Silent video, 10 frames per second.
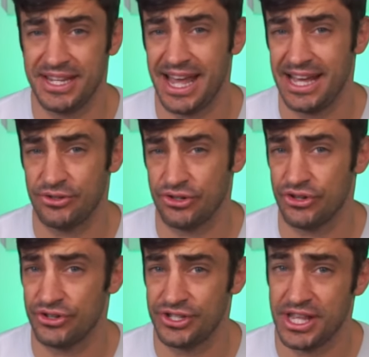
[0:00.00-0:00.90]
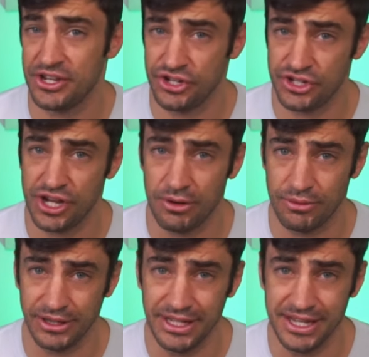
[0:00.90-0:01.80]
tax returns that just got
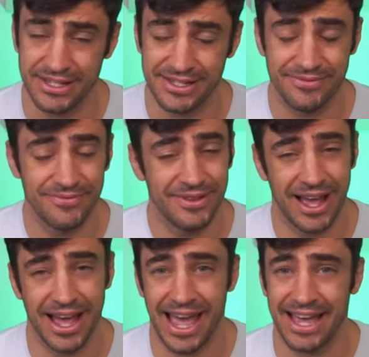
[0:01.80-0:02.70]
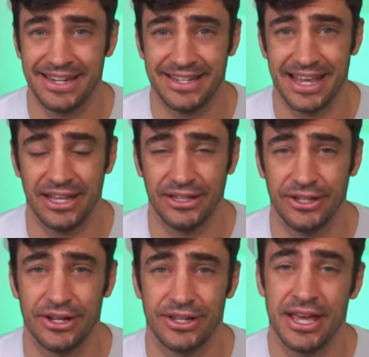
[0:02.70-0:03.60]
released, I had to take a
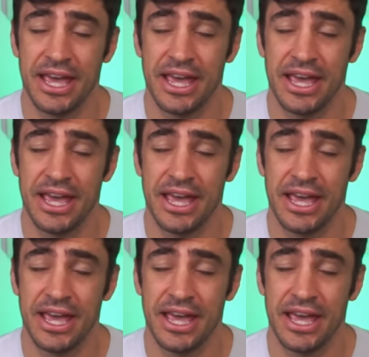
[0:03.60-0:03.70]
look.